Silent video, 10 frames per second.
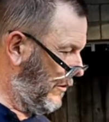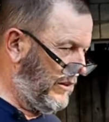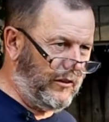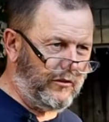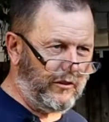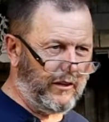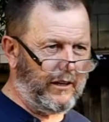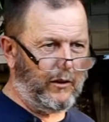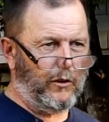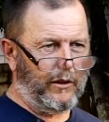did
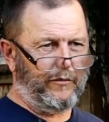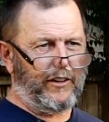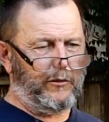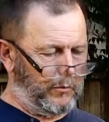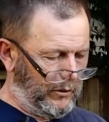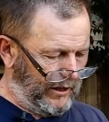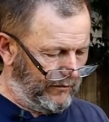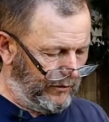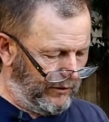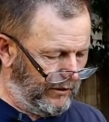see on a Facebook
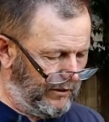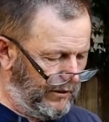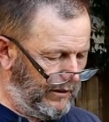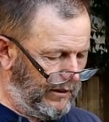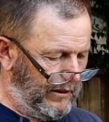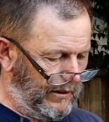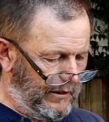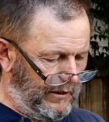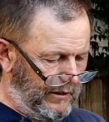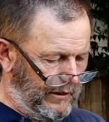advert,
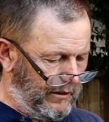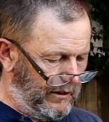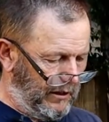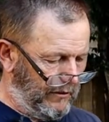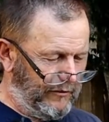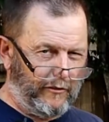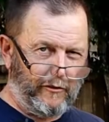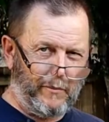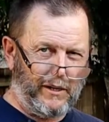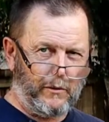I don't know if you're
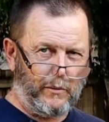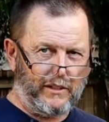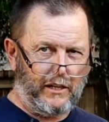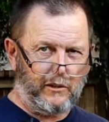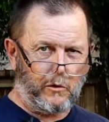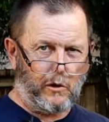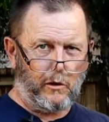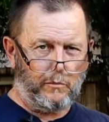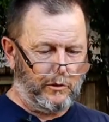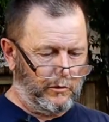familiar with
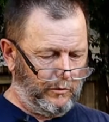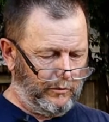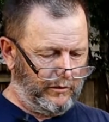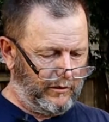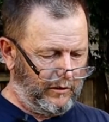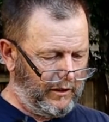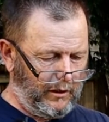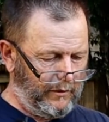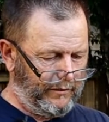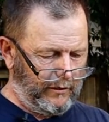Kinchrome tools. I don't
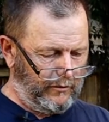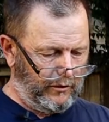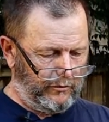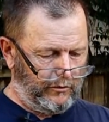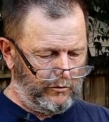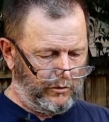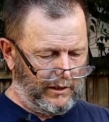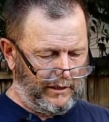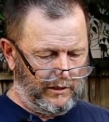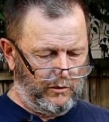know if they're just
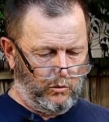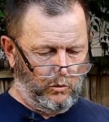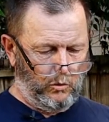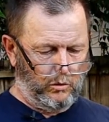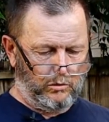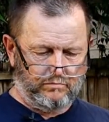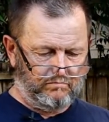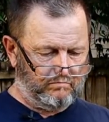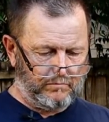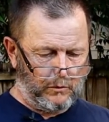Australian or
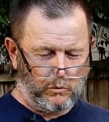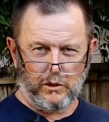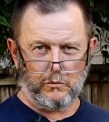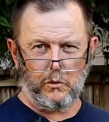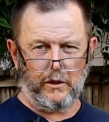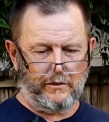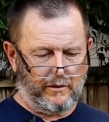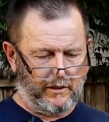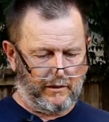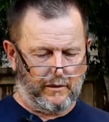a worldwide thing.